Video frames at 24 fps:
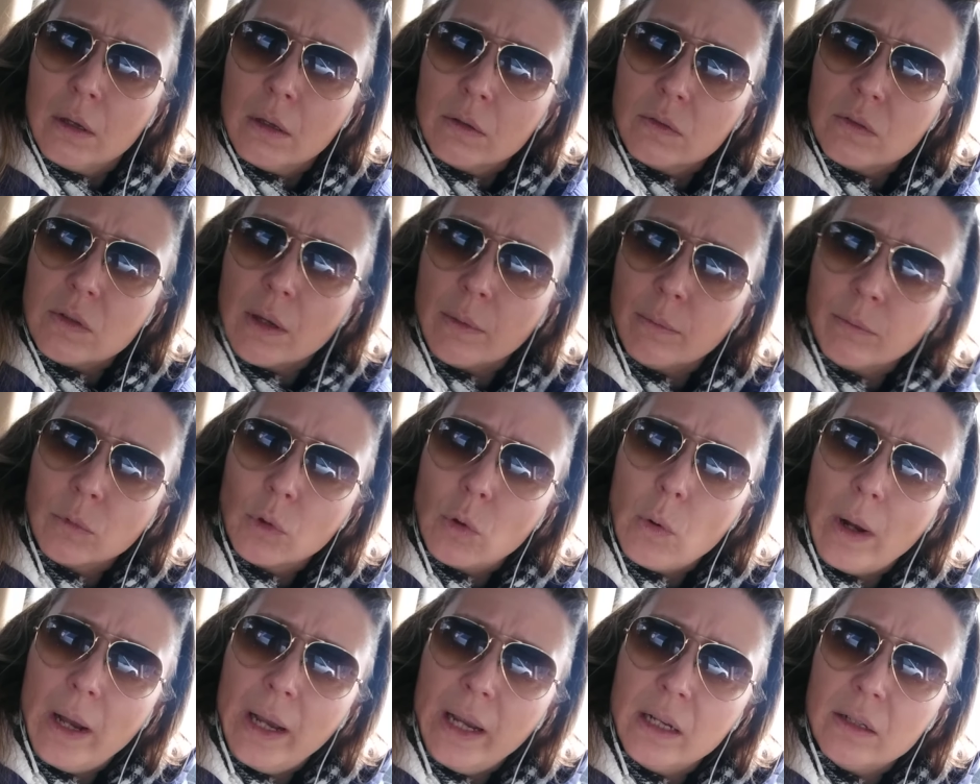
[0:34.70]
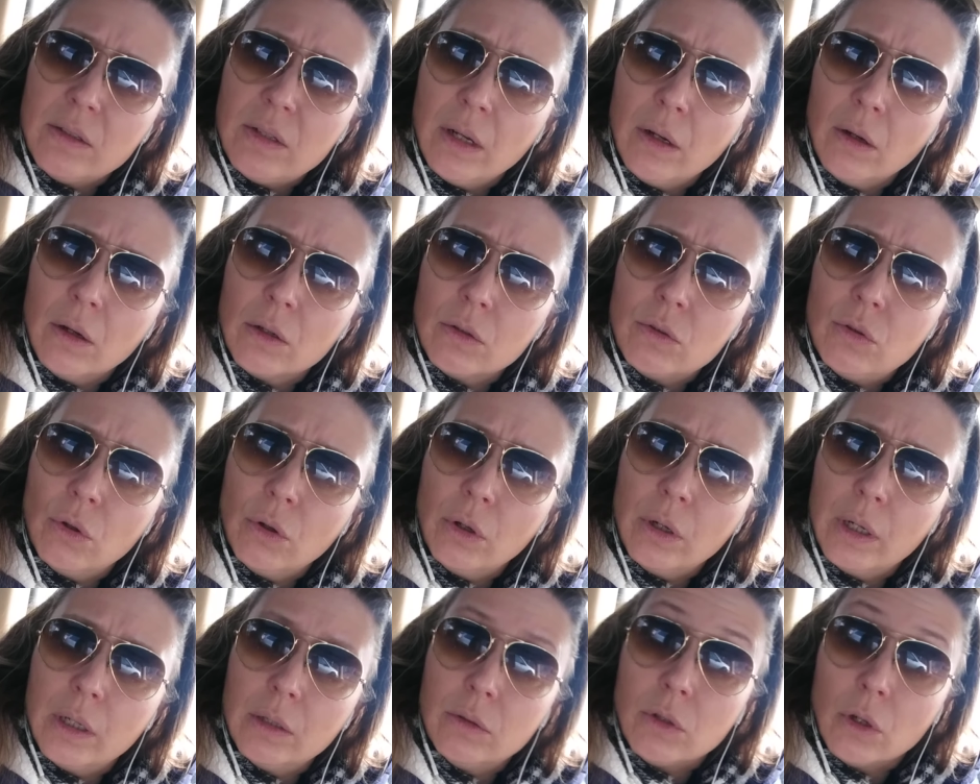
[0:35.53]
Something quiet
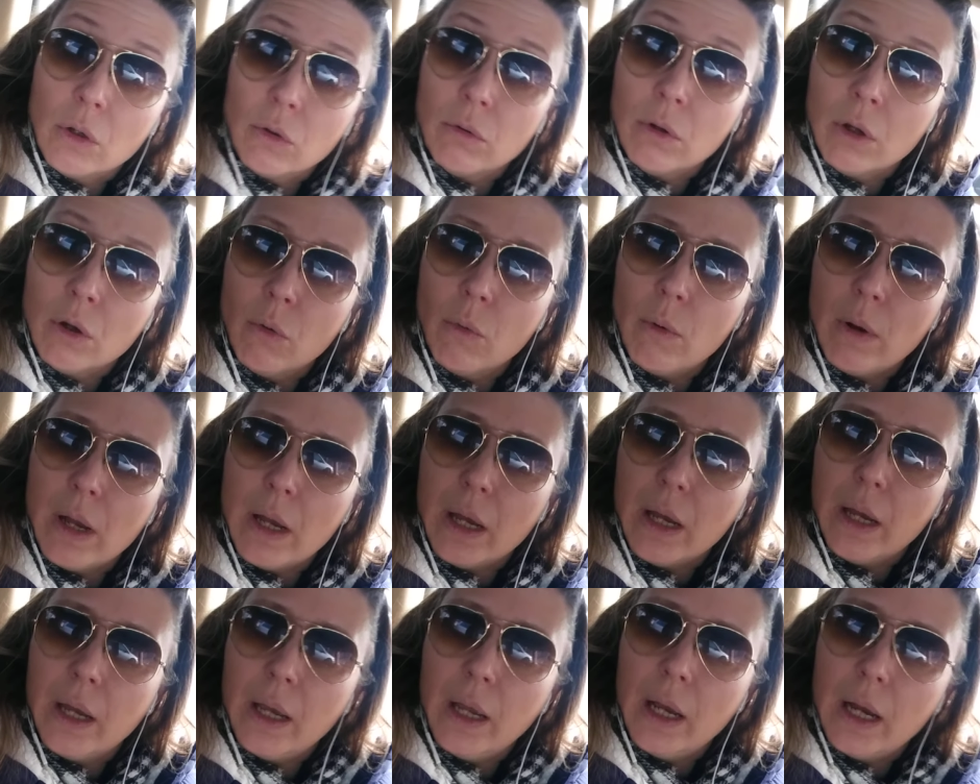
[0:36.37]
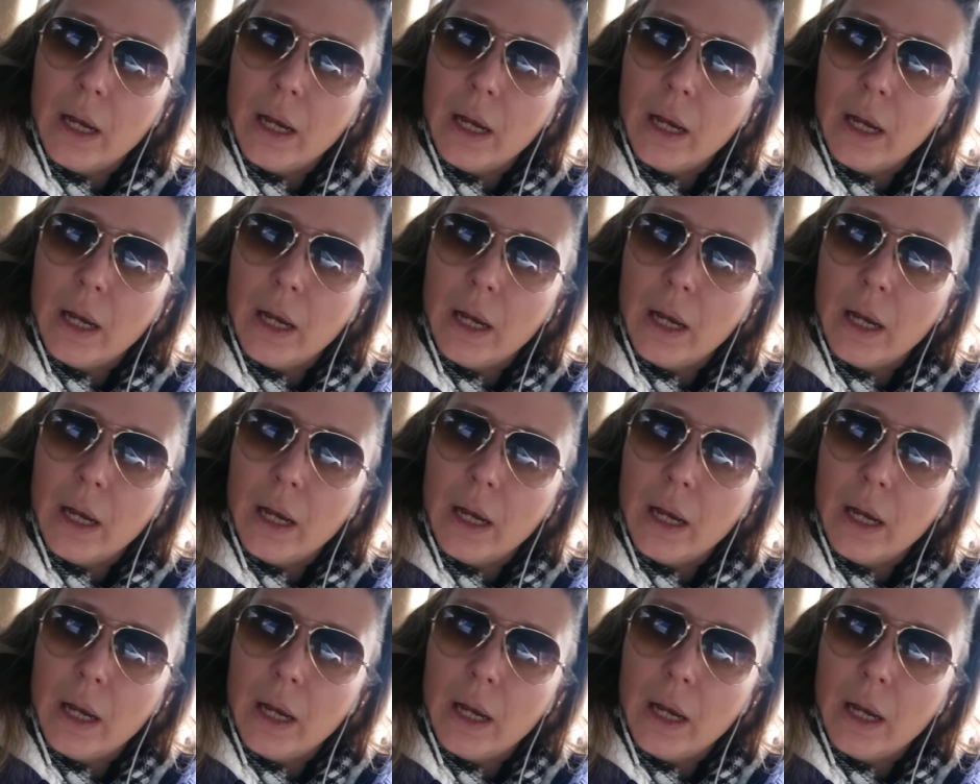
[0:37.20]
territory. Don't know why.